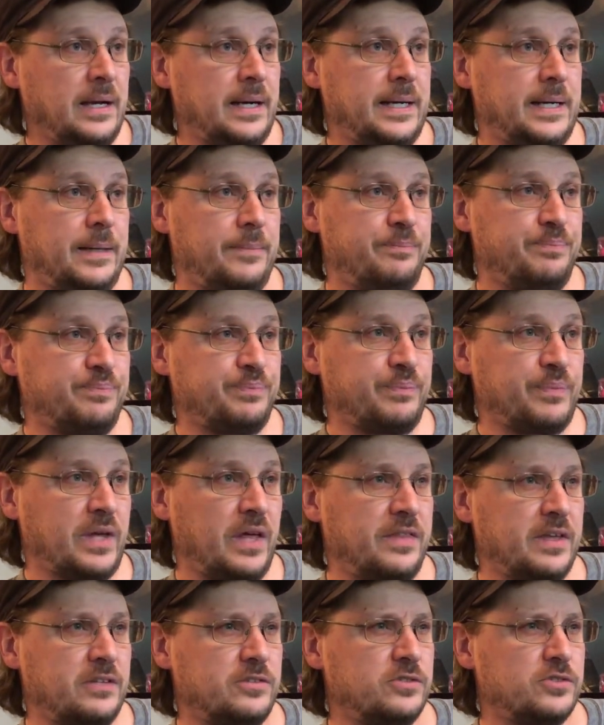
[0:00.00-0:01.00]

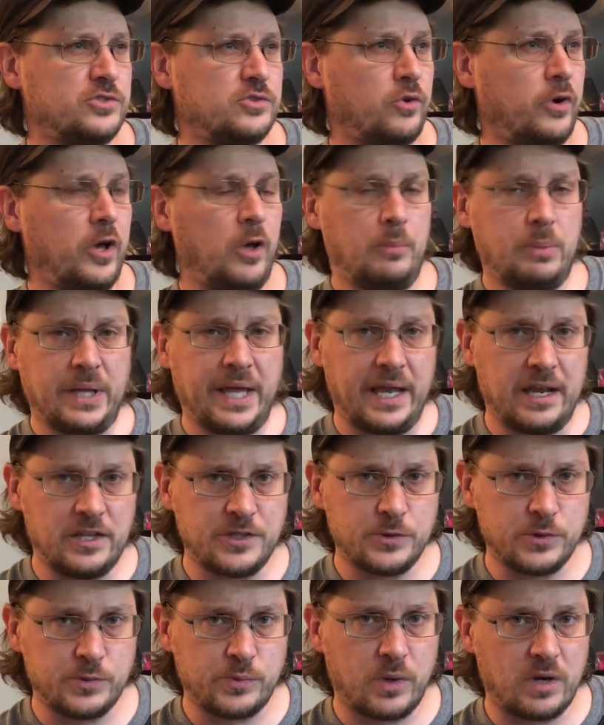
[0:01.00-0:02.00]
I think Destroy All
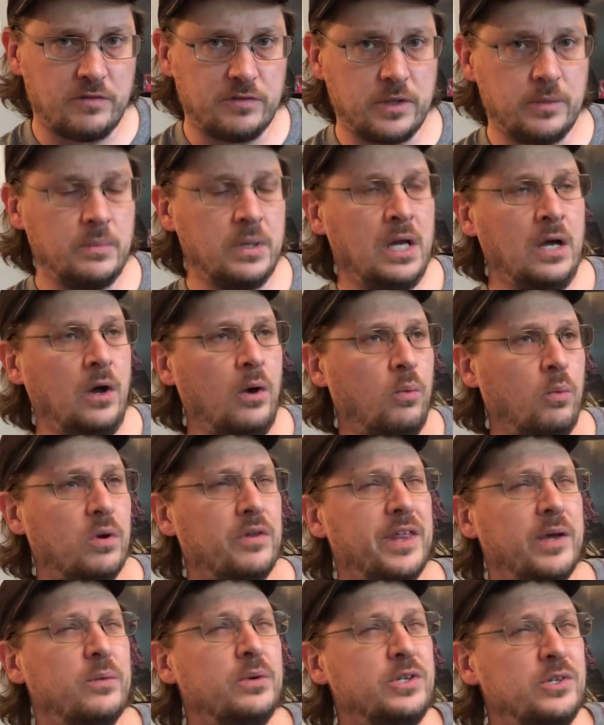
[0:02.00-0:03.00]
Planets was one of them,
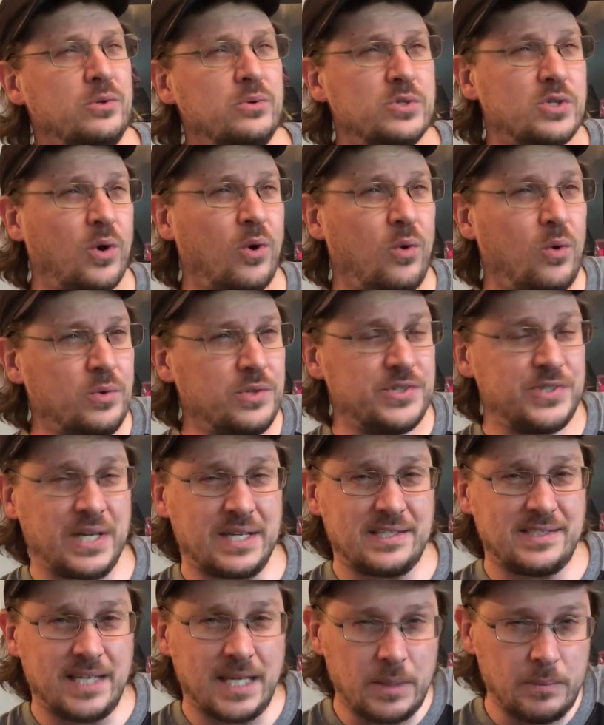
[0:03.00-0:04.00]
where they would use old
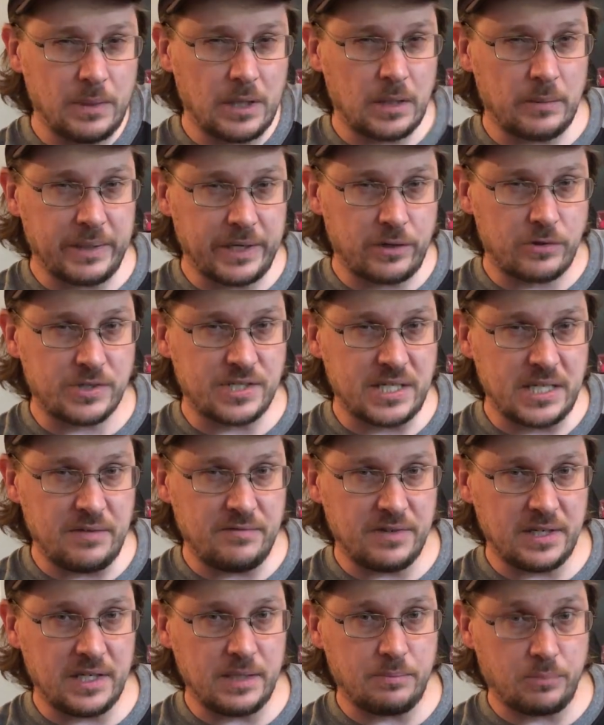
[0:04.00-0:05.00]
16mm
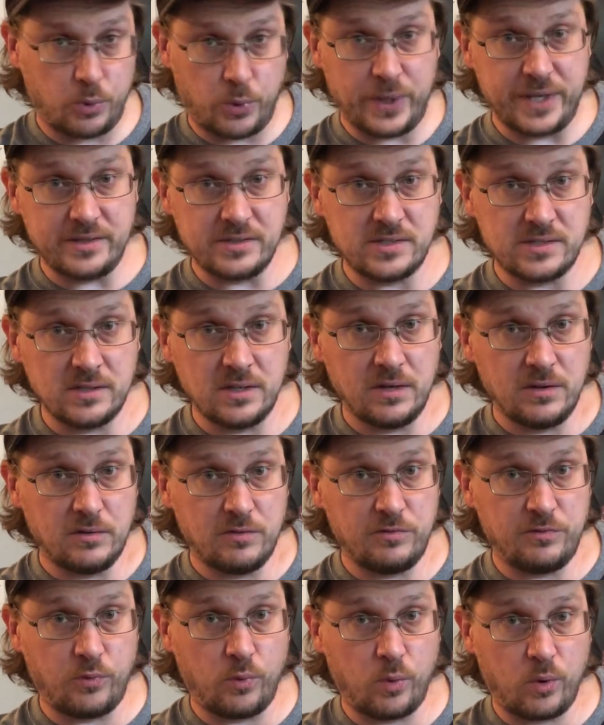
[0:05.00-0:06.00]
TV prints
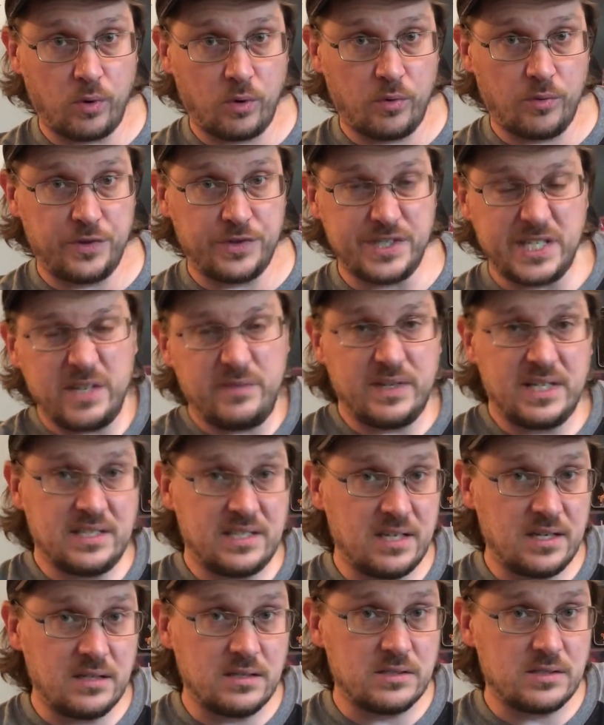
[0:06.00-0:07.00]
for the
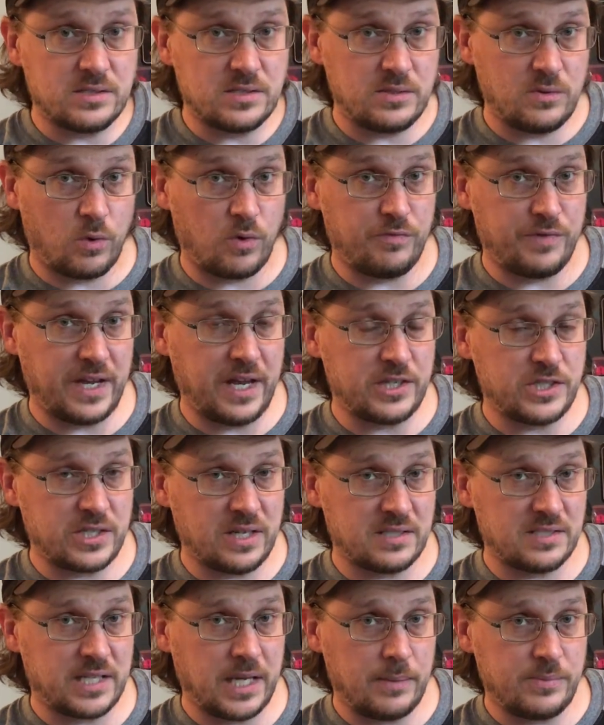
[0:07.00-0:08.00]
DVDs or
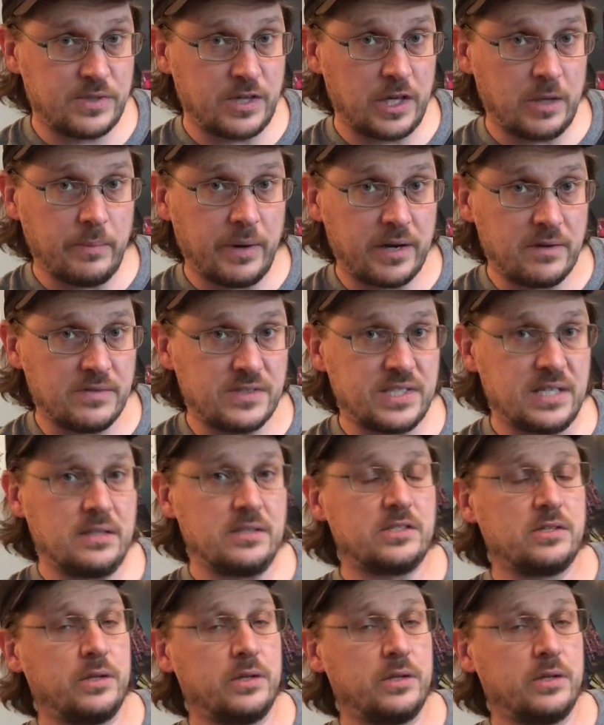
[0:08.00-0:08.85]
VHS tapes that you might have seen.